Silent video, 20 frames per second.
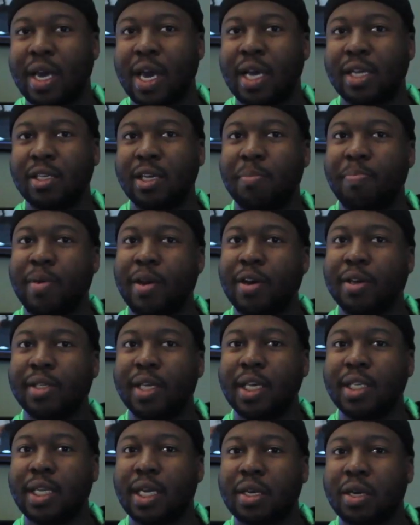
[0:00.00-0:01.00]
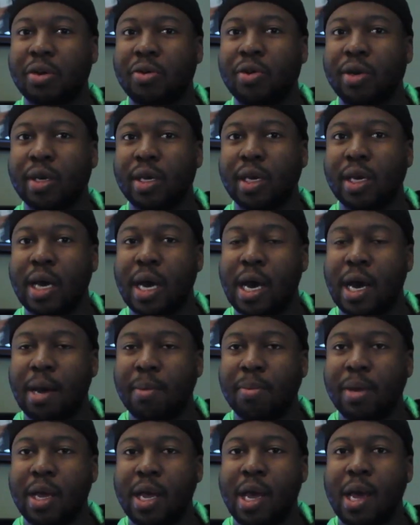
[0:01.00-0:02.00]
kind of appears that he's like a crooked
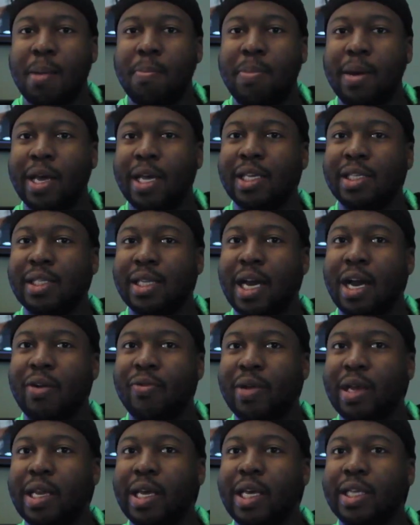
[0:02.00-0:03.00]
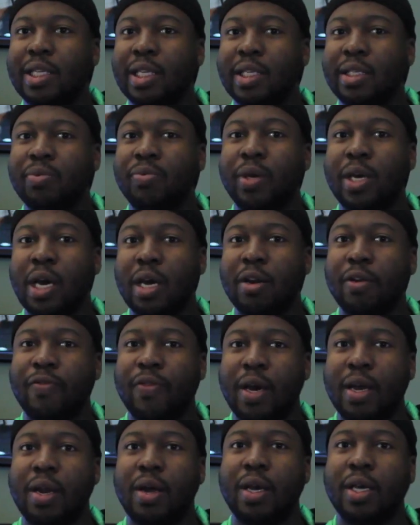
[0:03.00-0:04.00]
cop, but he's not really. We kind of
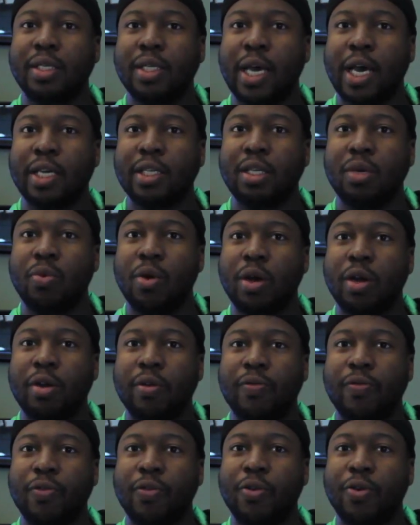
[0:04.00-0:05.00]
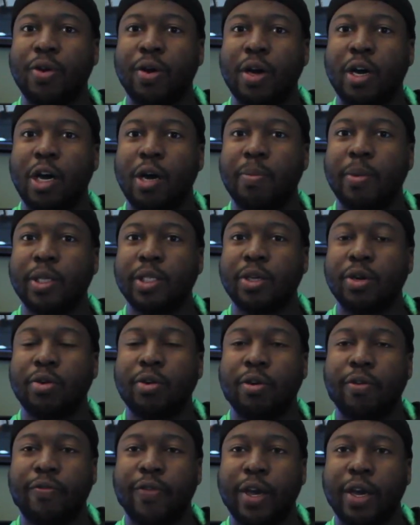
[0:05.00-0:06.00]
find out he's actually working for
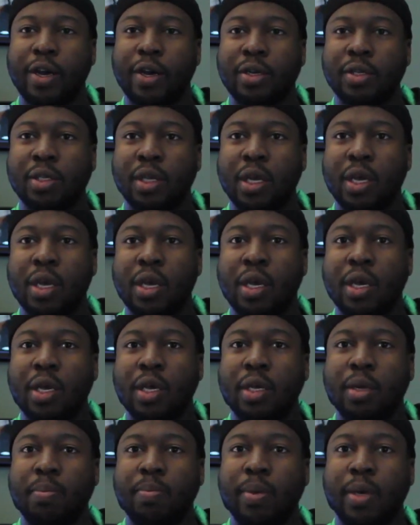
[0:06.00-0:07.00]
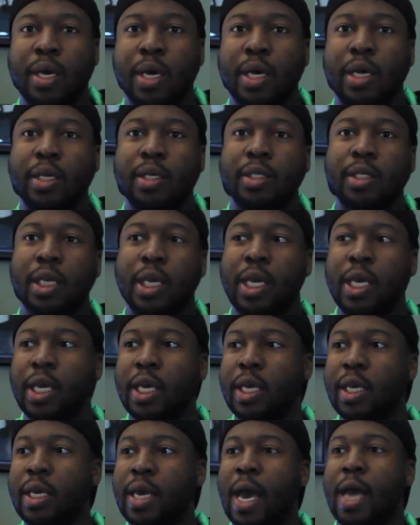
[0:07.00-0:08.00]
Internal Affairs, because
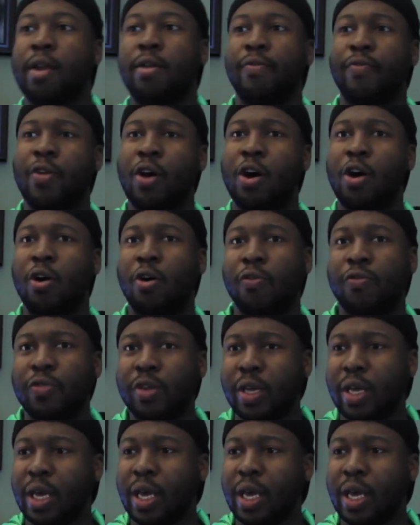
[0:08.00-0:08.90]
he got involved